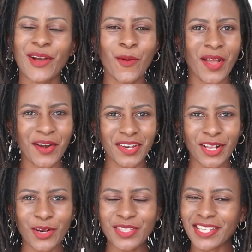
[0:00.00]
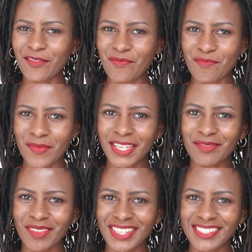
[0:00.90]
wearing clothes I've
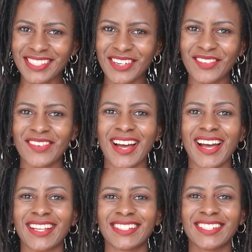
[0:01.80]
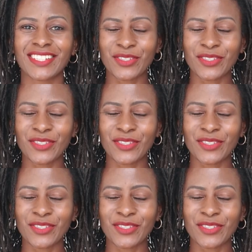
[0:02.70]
made myself and